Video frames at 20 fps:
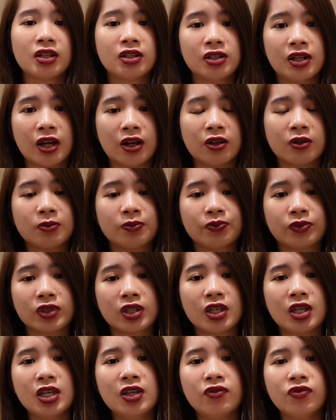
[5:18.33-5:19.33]
Now,
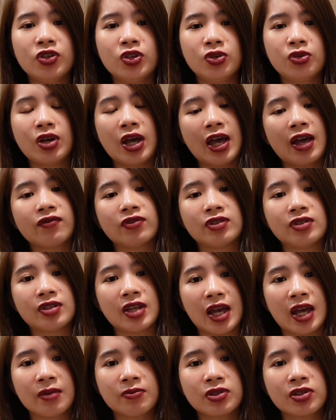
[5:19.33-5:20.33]
if you have
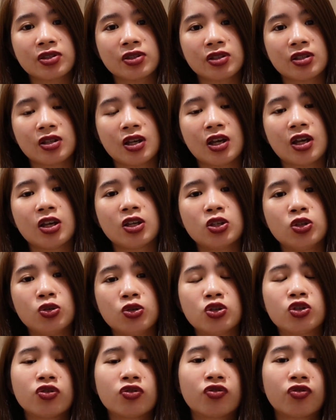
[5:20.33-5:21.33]
debts,
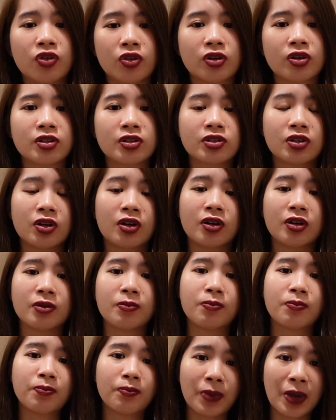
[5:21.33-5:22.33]
you should focus
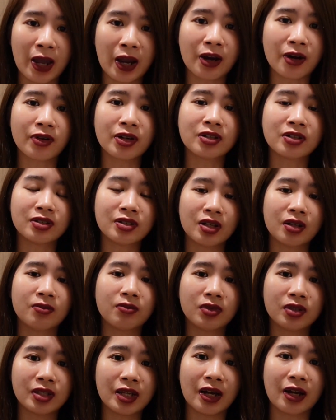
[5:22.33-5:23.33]
on paring
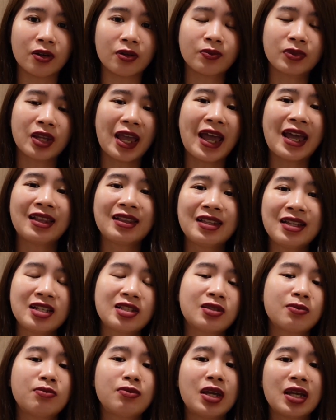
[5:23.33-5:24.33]
them down. At
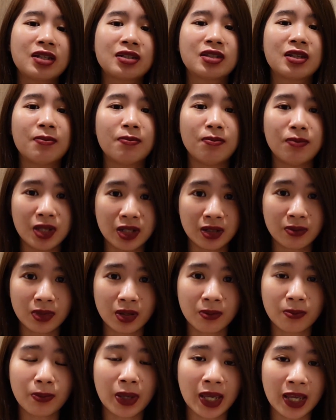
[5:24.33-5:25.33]
least make the
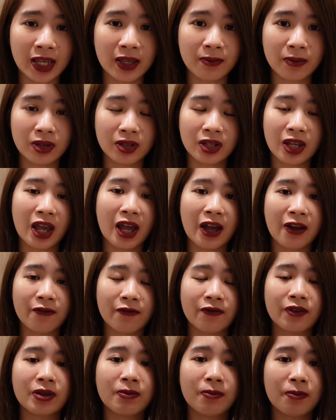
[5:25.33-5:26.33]
minimum payment
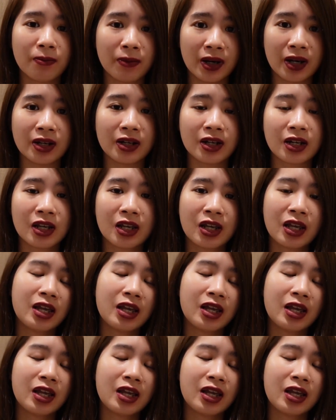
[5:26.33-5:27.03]
every month.